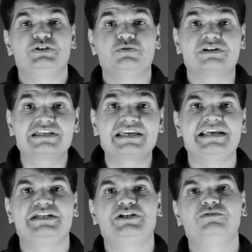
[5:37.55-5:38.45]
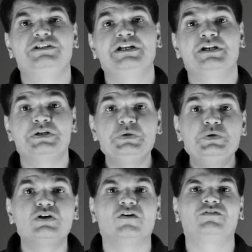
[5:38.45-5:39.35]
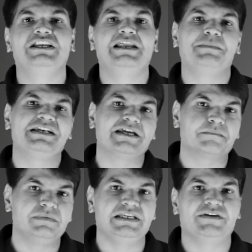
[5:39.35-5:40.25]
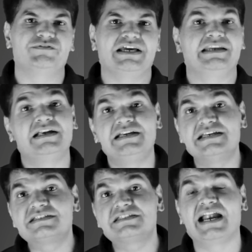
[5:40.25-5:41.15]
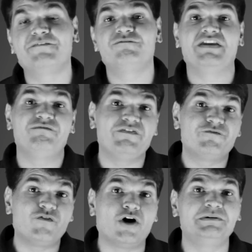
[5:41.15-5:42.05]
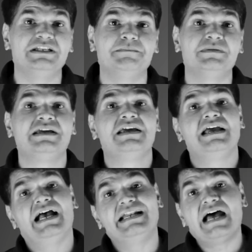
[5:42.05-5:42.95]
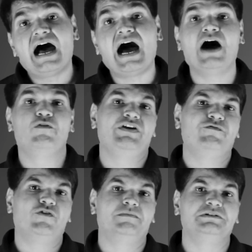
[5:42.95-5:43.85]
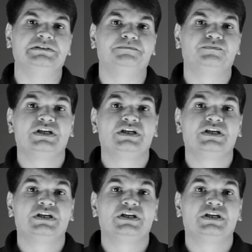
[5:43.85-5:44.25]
to get to the root of the limiting beliefs and understand when we form them and how we form them.